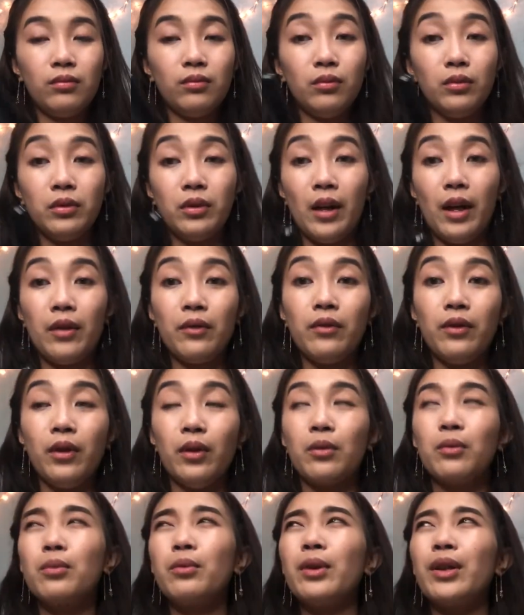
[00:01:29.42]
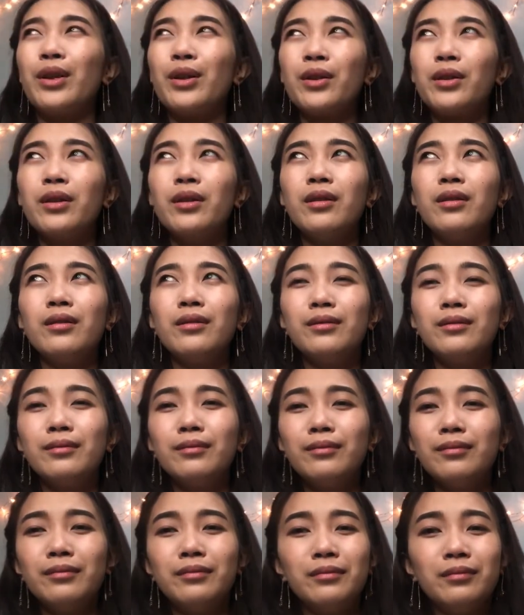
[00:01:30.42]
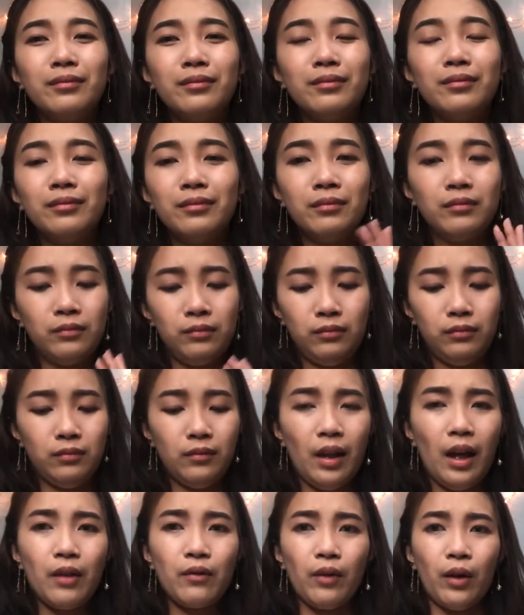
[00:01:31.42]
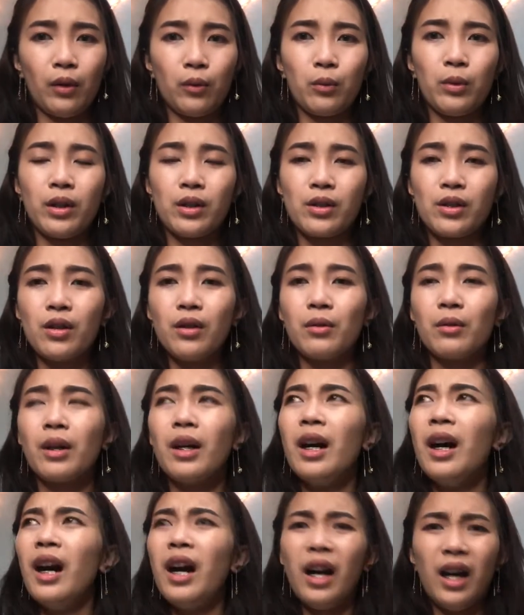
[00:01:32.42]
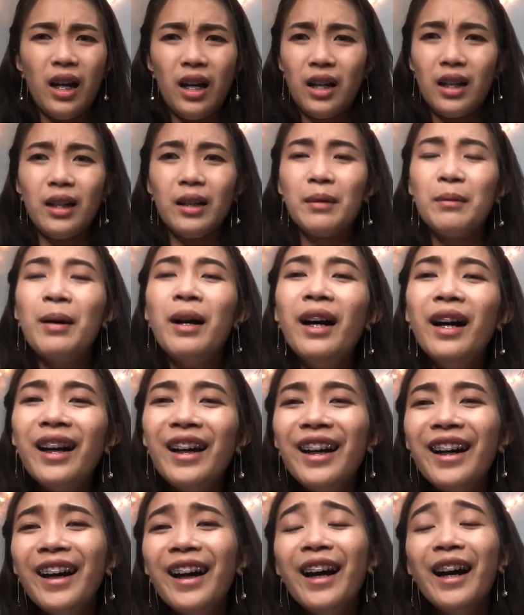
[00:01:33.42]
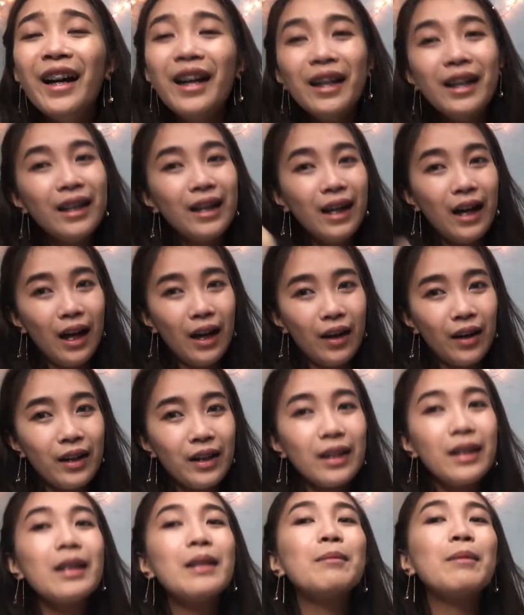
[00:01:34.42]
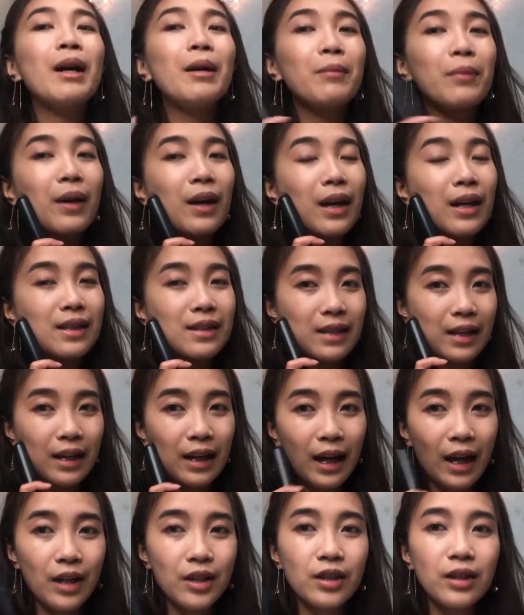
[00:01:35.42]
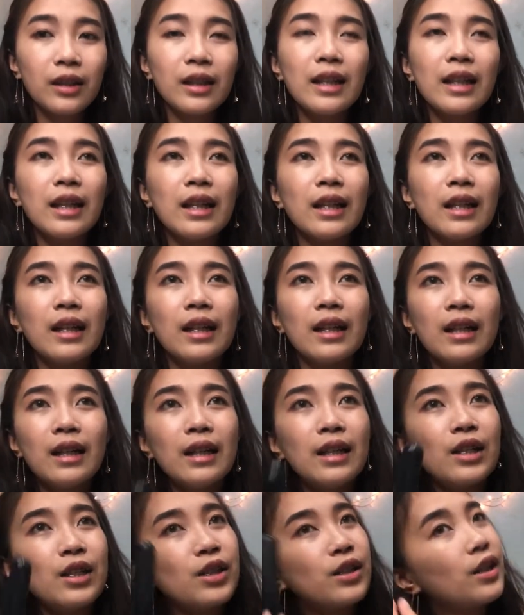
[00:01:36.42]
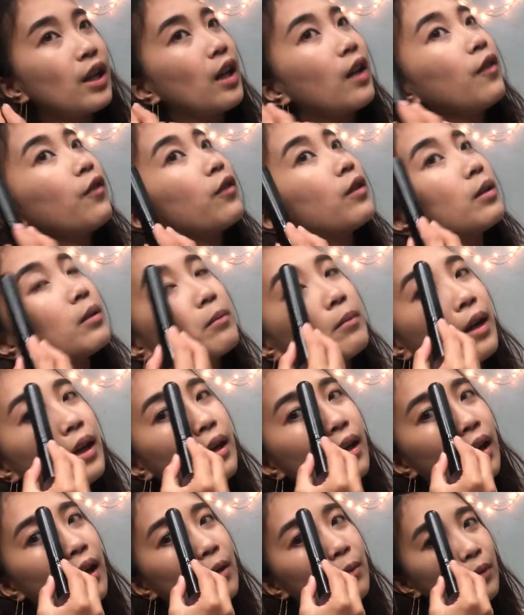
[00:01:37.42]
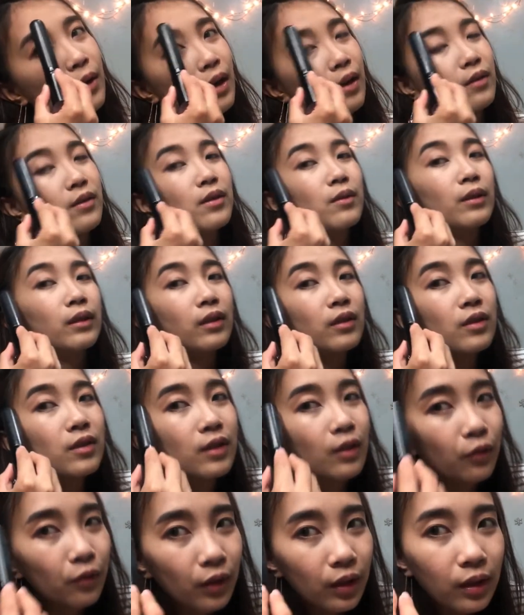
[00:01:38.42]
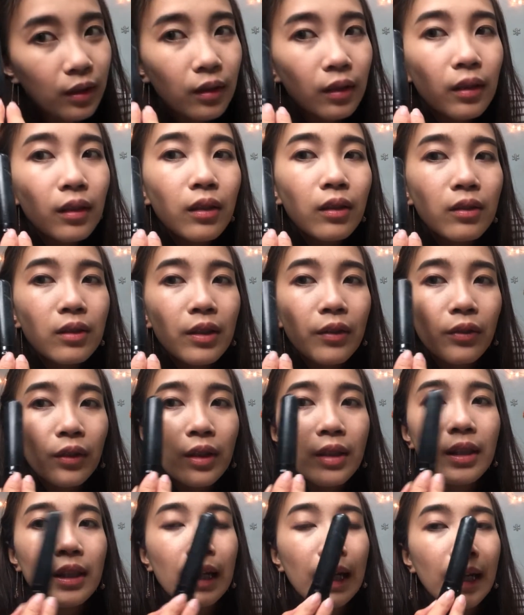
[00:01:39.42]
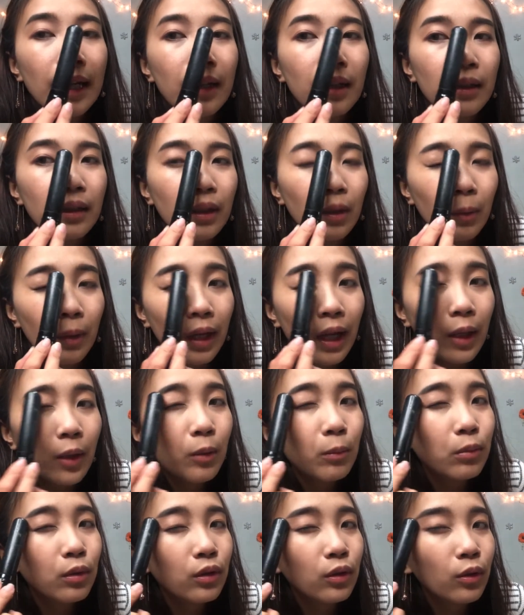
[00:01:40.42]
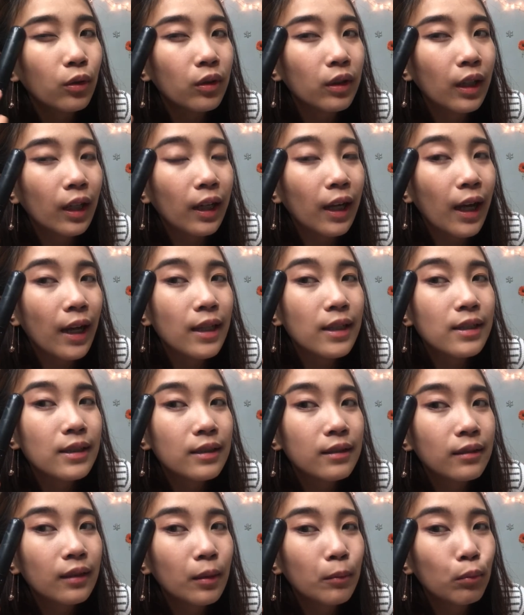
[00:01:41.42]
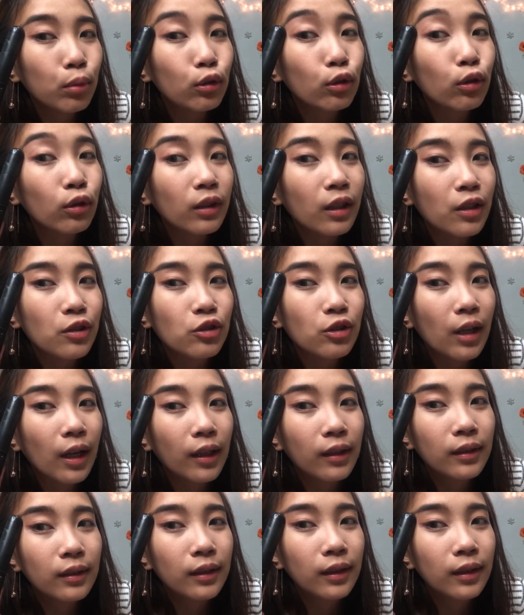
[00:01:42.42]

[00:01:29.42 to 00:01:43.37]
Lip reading: Well, that felt weird. That felt weird too. I already did my base and I actually shaved my eyebrows, so it looks different, a little different today. Nawala yung buntot niya, guys. Butot na siya.